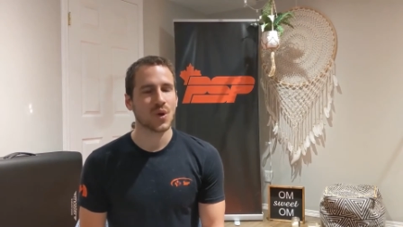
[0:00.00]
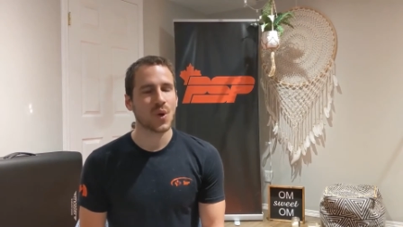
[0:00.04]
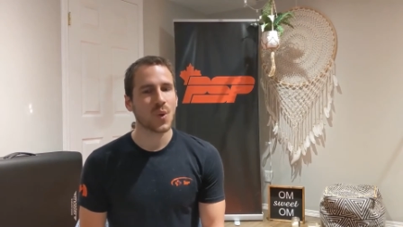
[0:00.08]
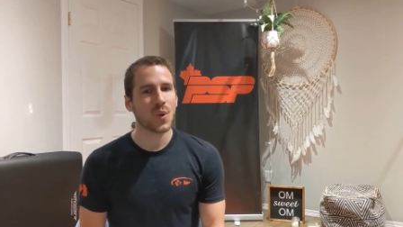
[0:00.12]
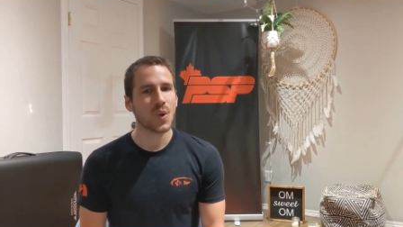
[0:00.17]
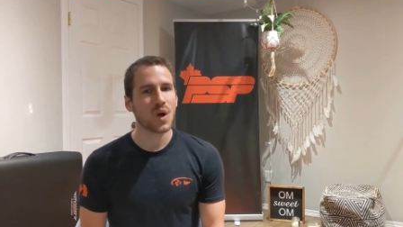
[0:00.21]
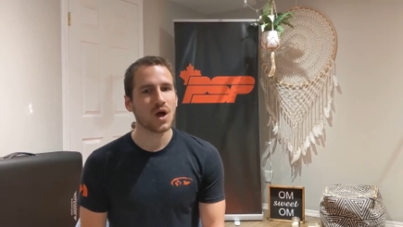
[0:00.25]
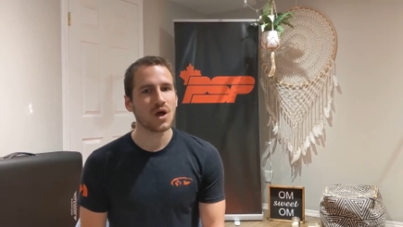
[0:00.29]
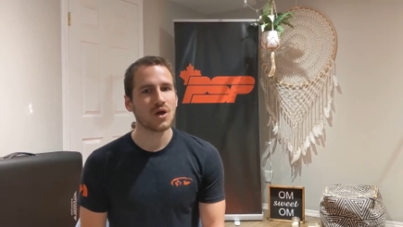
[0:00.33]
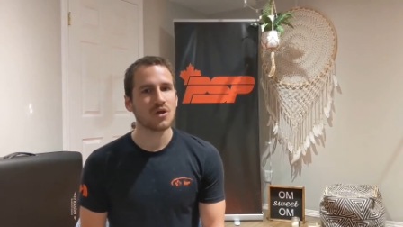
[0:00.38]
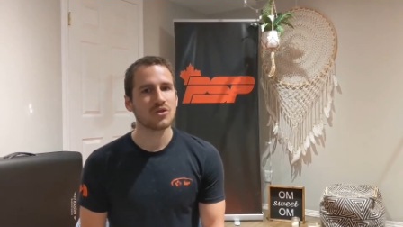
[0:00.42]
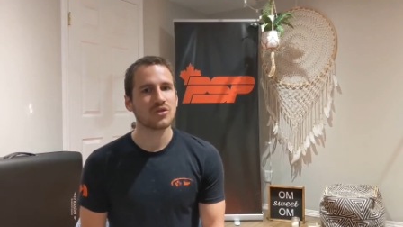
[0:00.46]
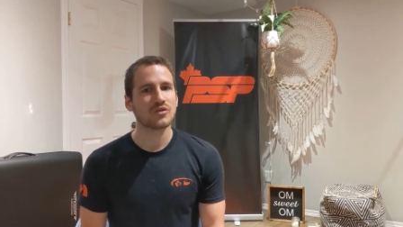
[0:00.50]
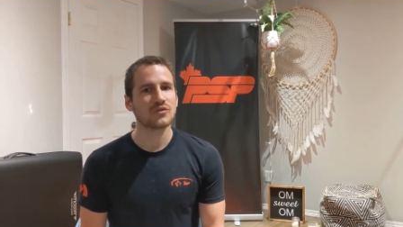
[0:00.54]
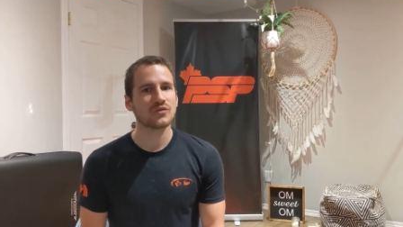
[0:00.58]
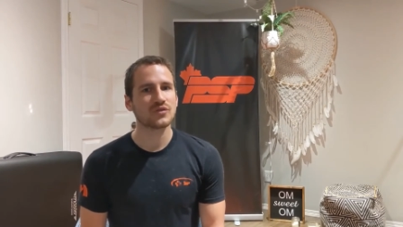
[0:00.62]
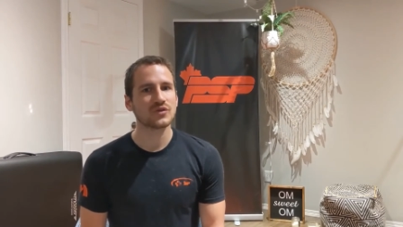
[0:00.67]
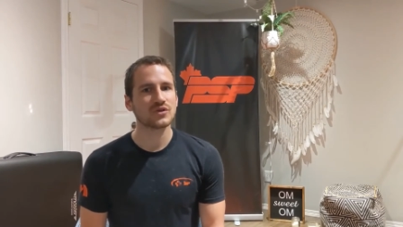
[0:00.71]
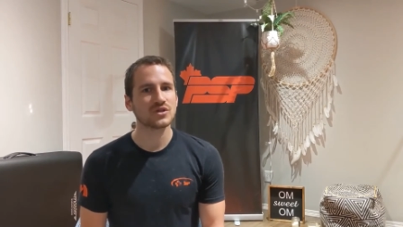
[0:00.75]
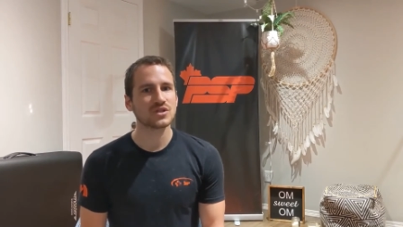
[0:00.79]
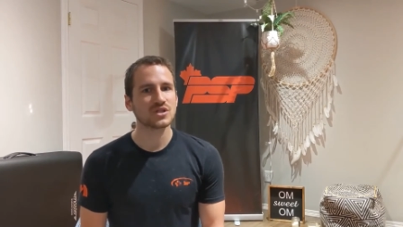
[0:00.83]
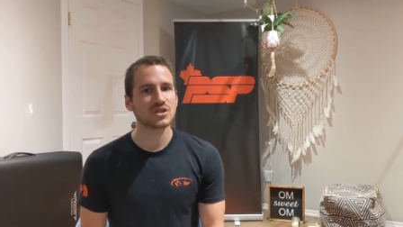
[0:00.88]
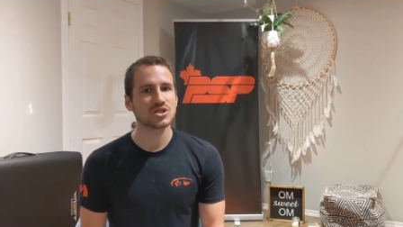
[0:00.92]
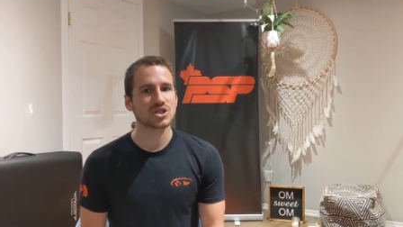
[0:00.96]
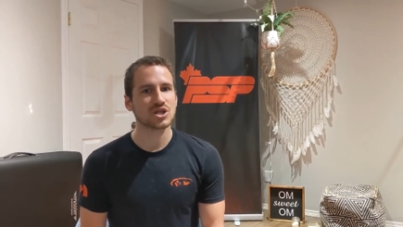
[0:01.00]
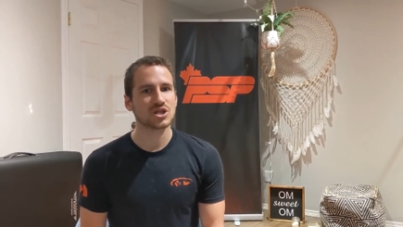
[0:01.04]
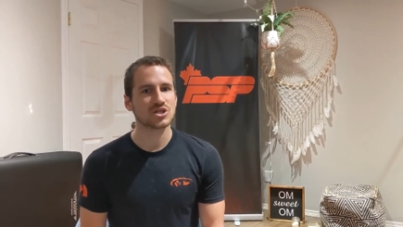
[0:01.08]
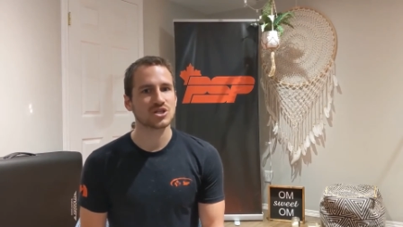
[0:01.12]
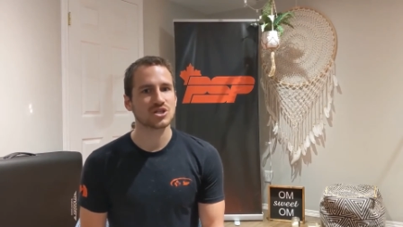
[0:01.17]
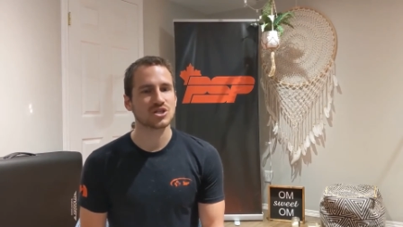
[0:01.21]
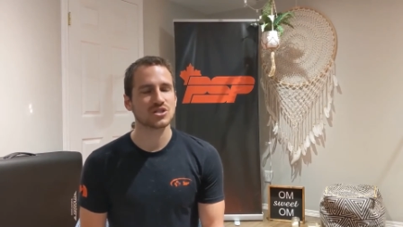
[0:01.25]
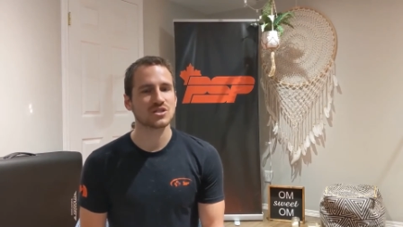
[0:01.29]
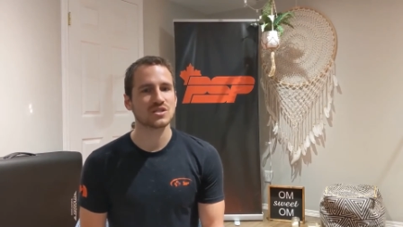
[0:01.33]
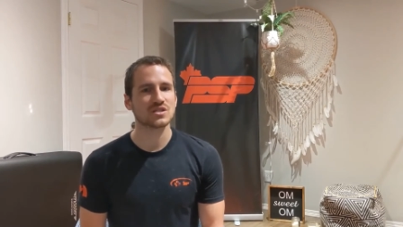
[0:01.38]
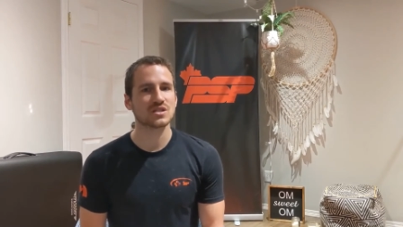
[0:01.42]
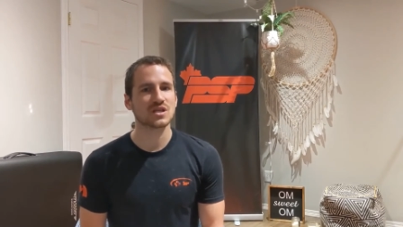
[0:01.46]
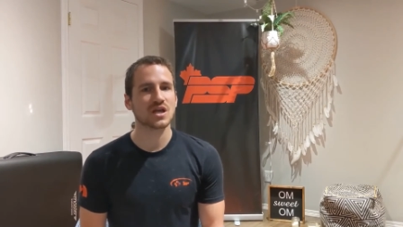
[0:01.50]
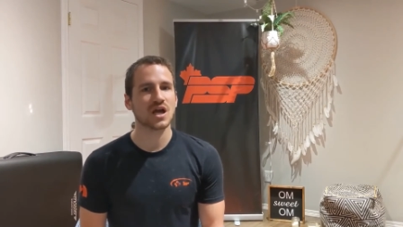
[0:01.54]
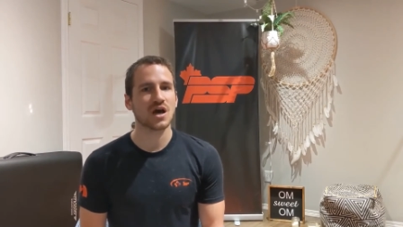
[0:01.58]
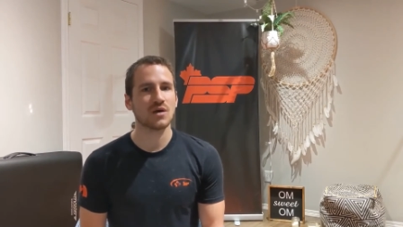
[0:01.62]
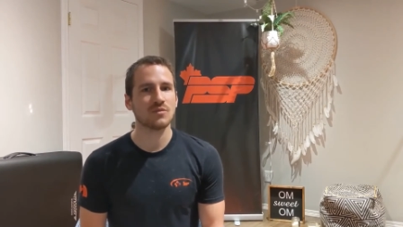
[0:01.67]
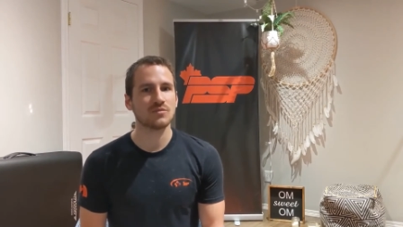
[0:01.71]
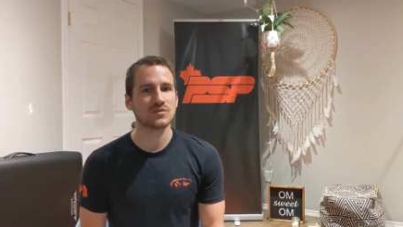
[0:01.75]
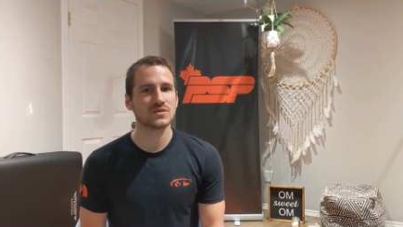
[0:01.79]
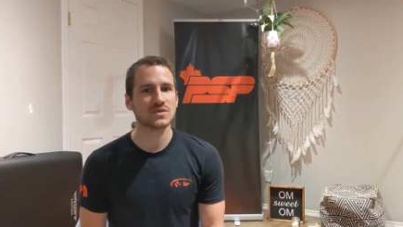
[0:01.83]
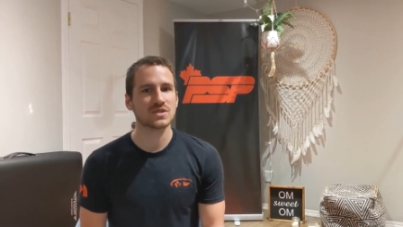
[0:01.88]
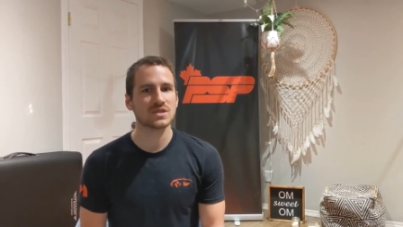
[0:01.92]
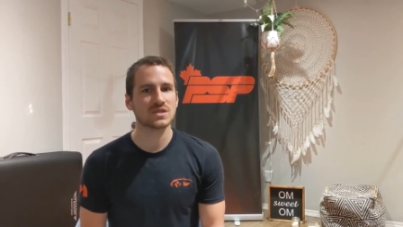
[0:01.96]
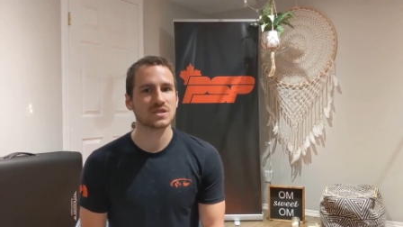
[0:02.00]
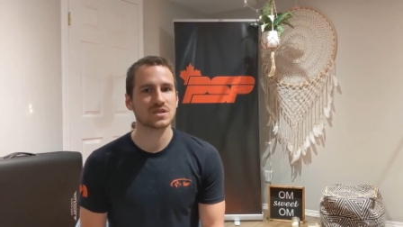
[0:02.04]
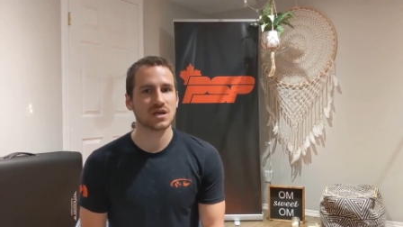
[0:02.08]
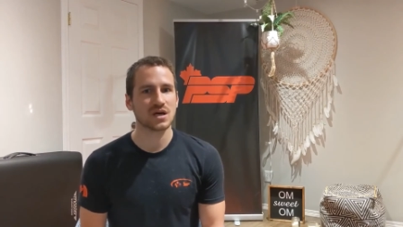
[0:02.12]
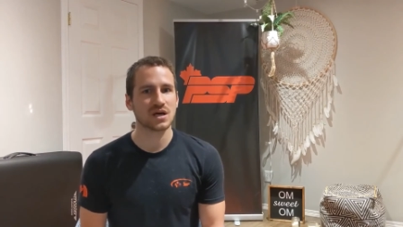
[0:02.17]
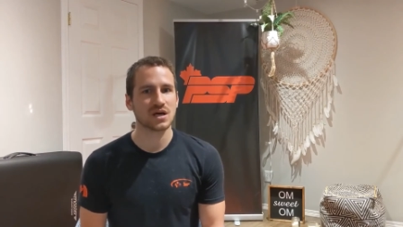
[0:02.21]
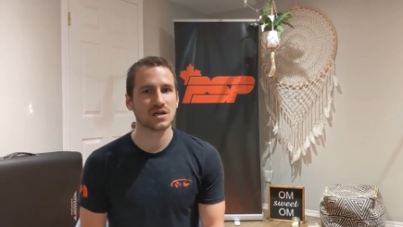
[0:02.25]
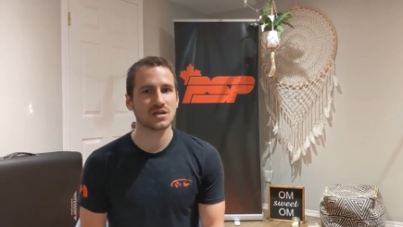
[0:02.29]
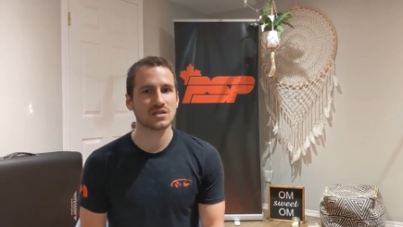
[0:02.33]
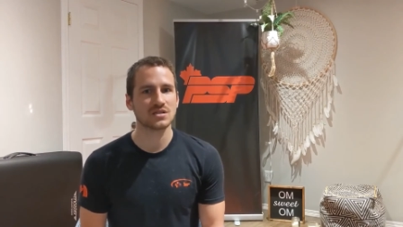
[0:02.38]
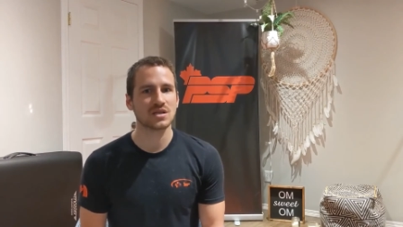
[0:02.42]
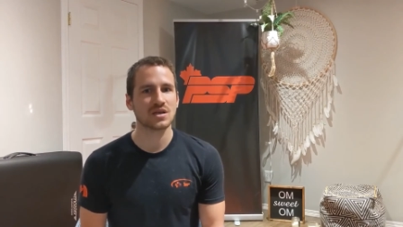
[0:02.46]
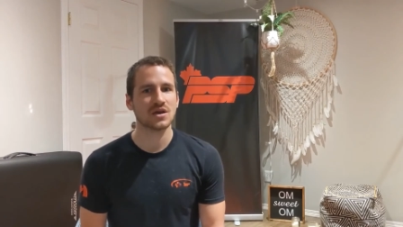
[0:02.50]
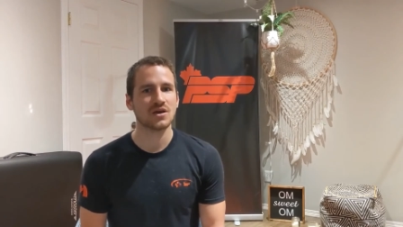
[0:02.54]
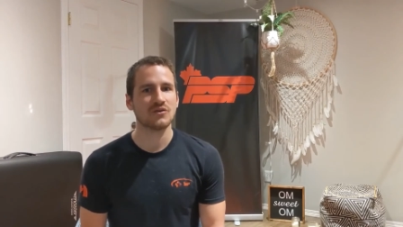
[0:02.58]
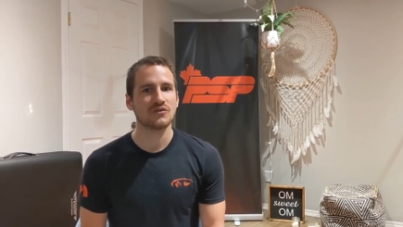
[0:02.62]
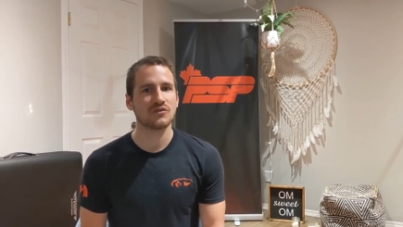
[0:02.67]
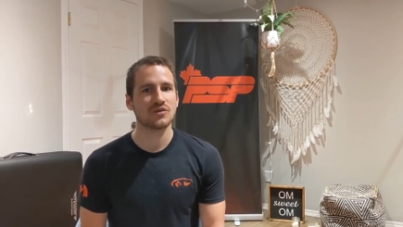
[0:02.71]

Well, the first suggestions comes to us